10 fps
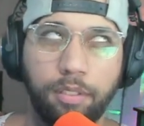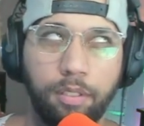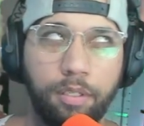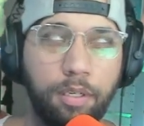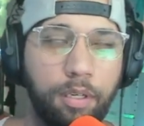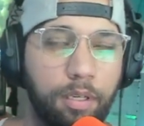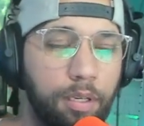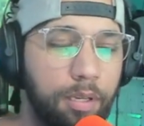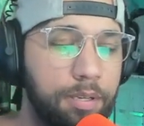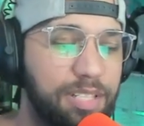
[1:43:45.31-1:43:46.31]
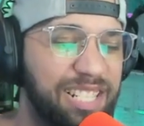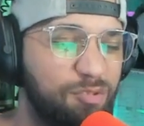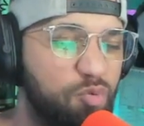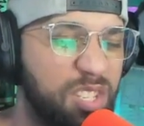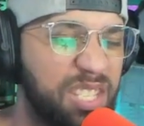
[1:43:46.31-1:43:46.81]
Oh, and I
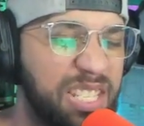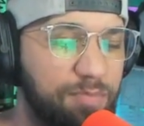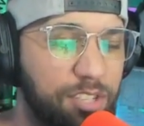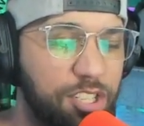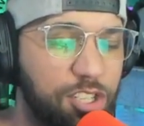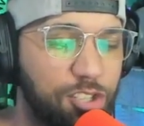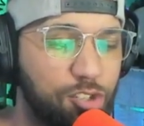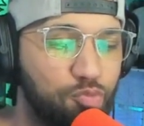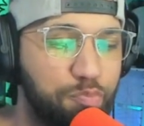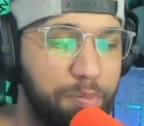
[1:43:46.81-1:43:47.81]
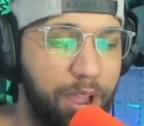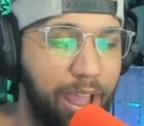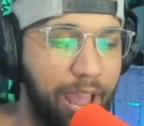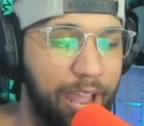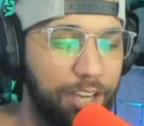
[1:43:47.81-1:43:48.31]
want them so
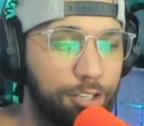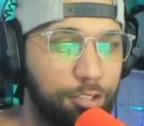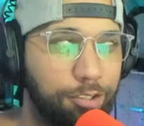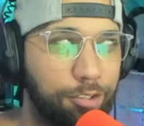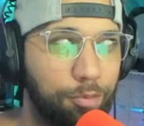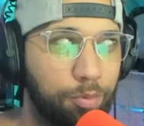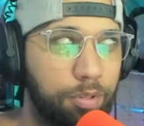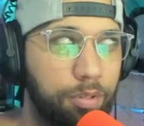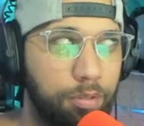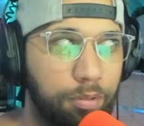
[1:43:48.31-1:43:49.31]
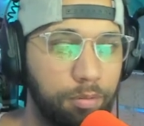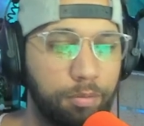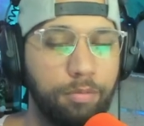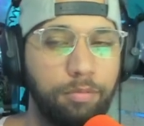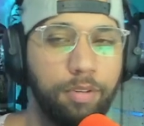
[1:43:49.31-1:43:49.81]
bad. They're so
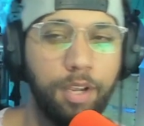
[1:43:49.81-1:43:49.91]
cute.